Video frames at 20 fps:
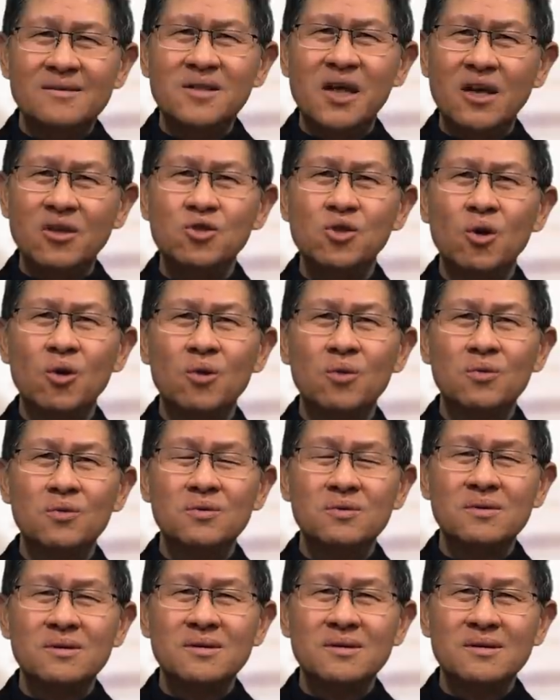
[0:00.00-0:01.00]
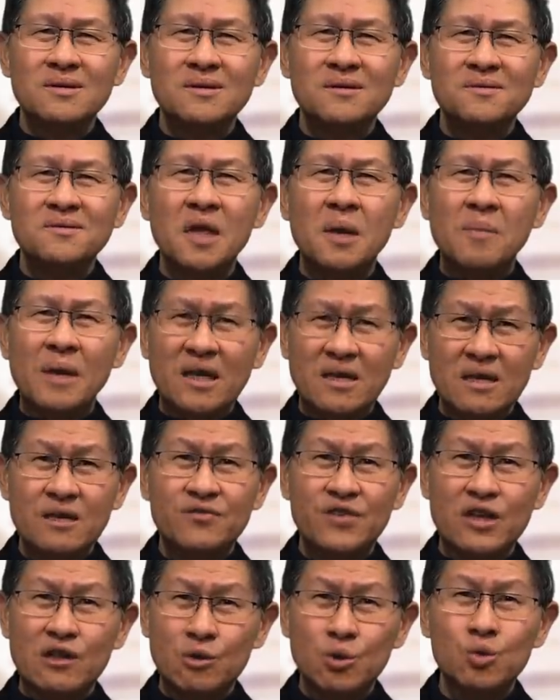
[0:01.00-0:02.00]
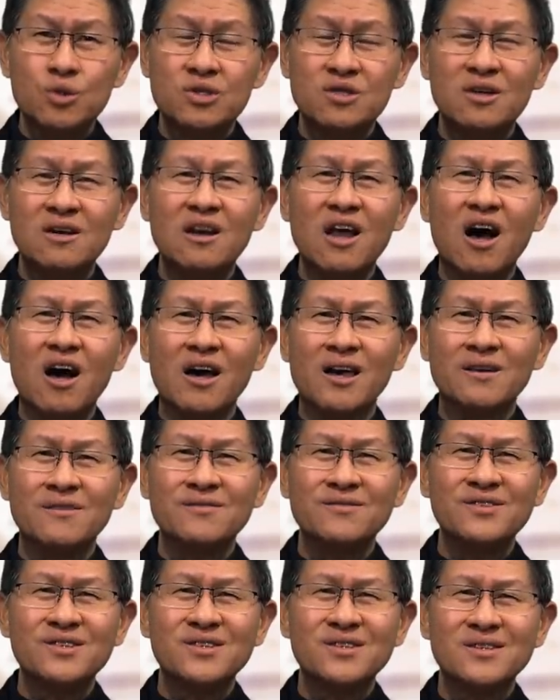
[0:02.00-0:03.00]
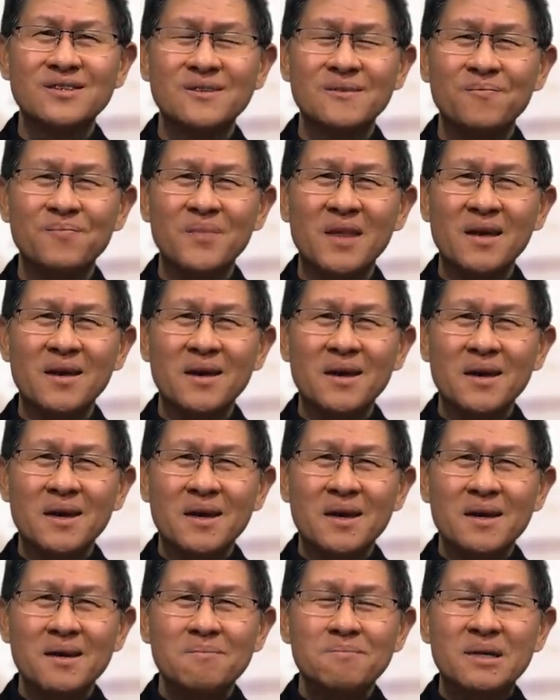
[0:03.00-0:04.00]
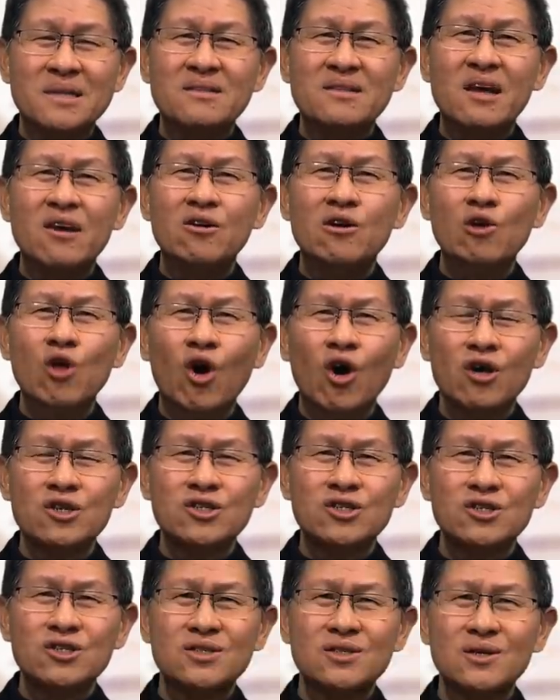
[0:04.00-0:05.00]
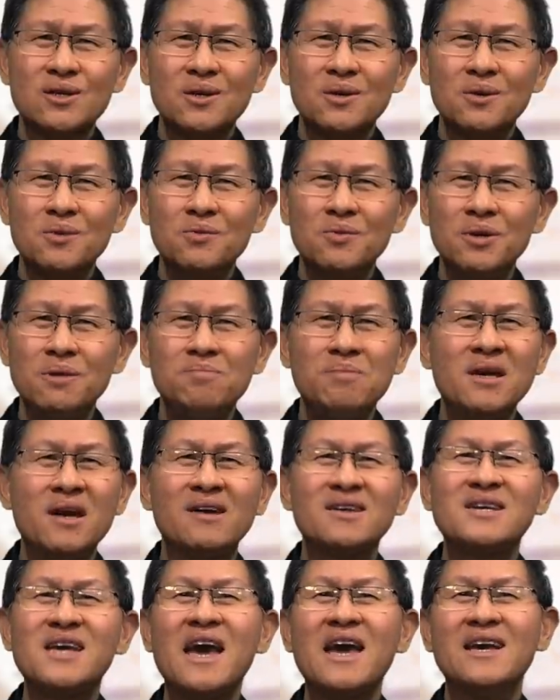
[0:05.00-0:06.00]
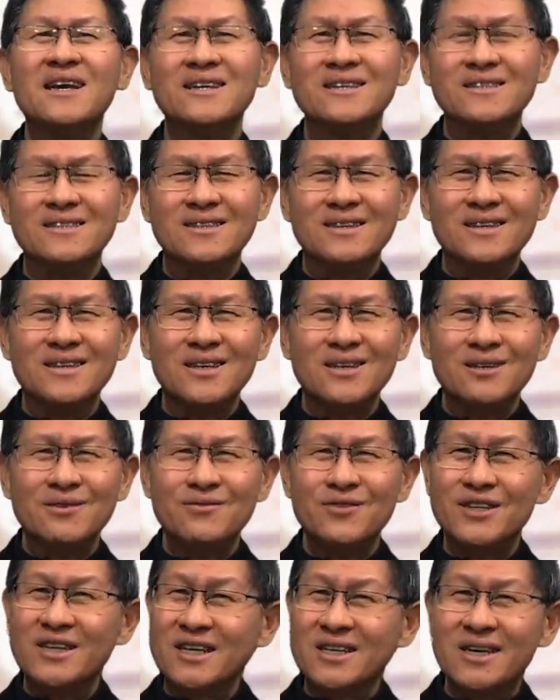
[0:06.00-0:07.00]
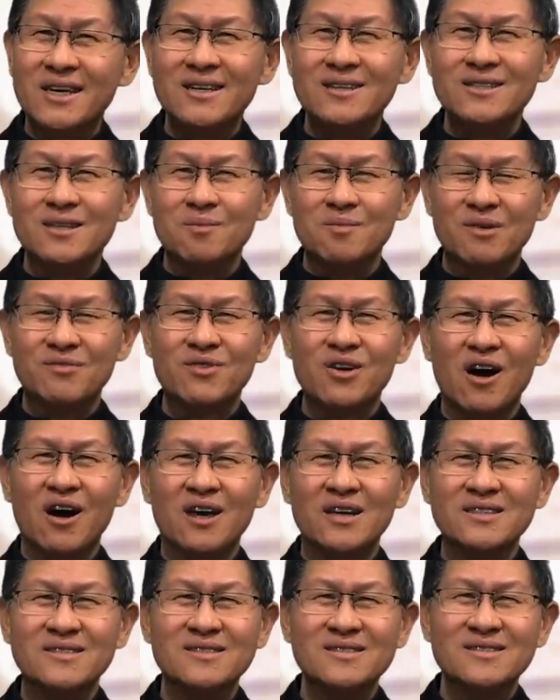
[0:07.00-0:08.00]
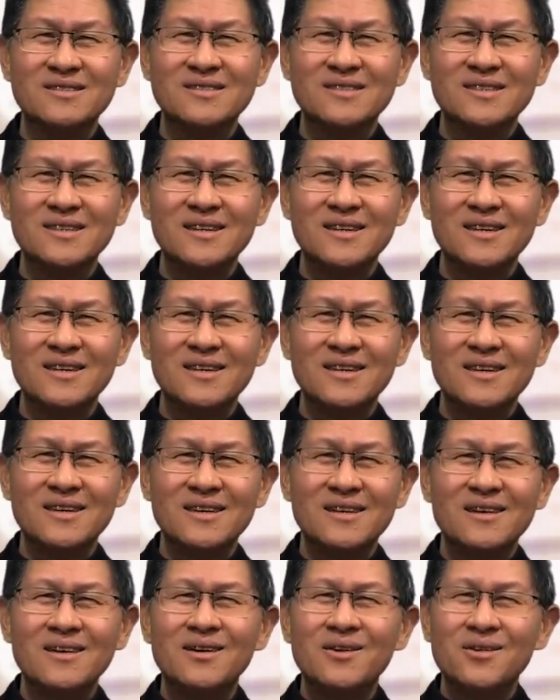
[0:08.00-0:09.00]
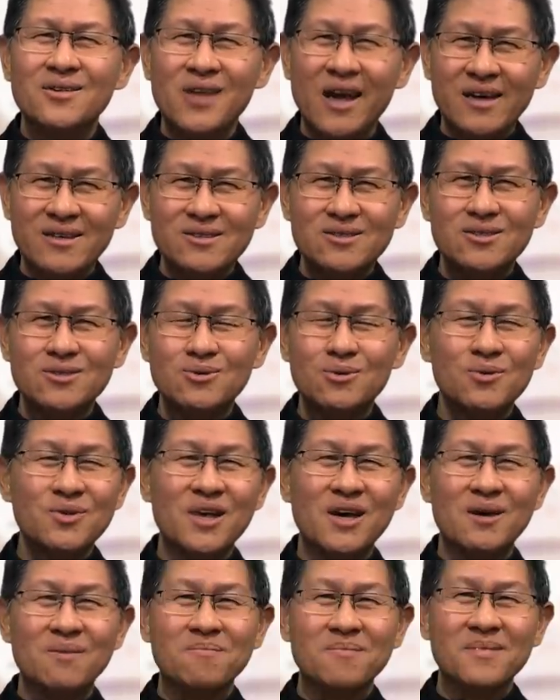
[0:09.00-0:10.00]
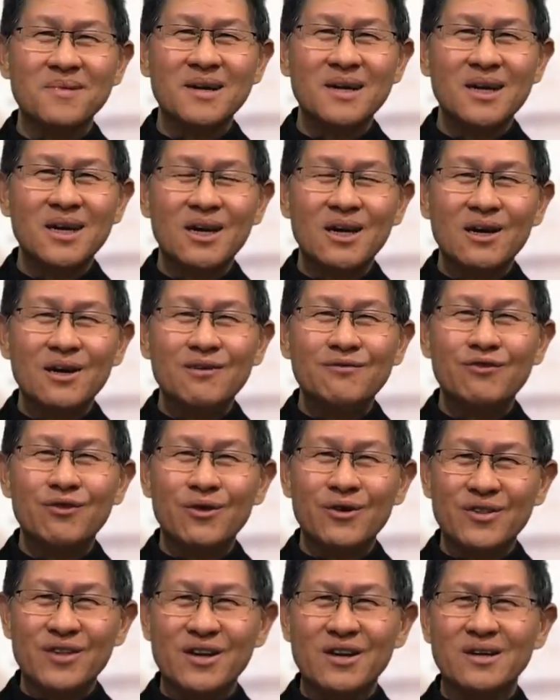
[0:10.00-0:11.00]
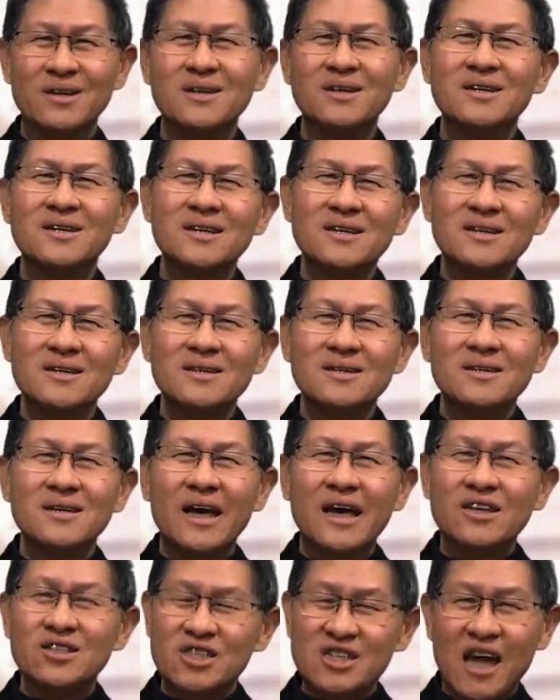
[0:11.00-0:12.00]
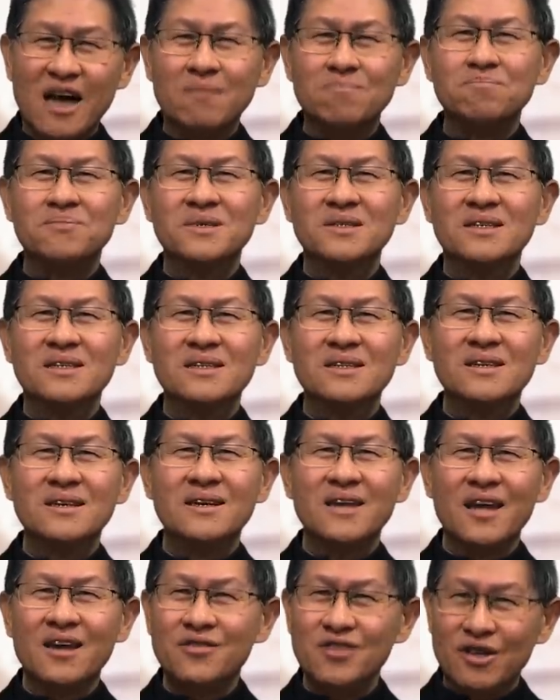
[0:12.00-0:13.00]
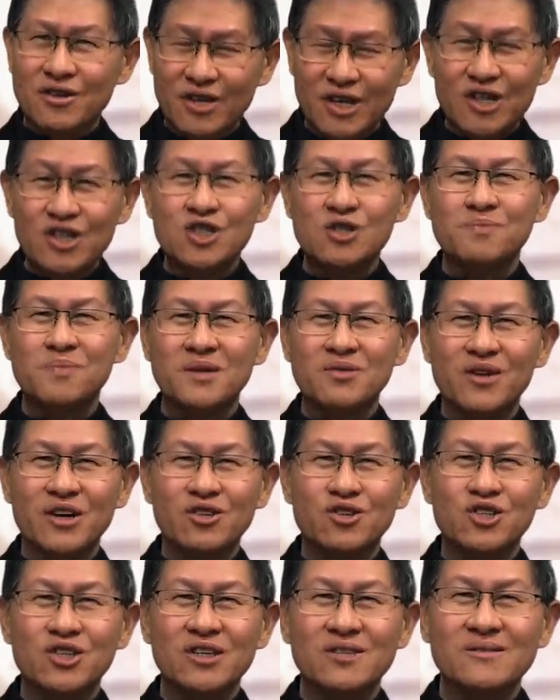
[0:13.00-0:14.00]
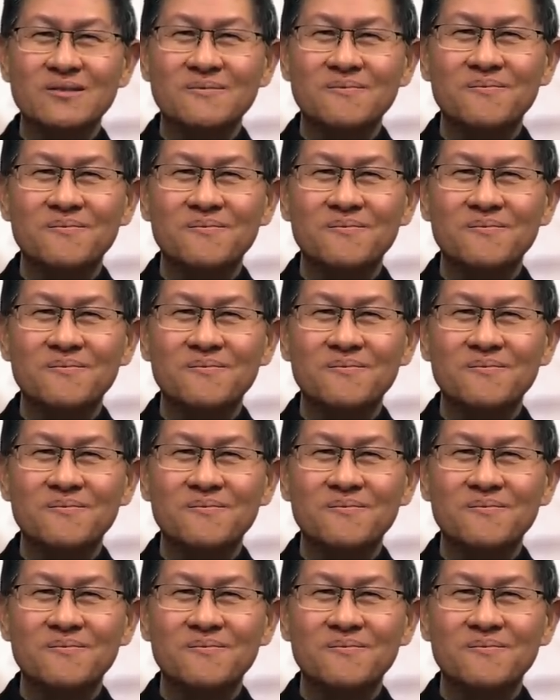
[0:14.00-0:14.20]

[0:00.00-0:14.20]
they know they may even lose their lives, but their loss will be a gain for the kingdom of God. Thanks to them for their example and their inspiration.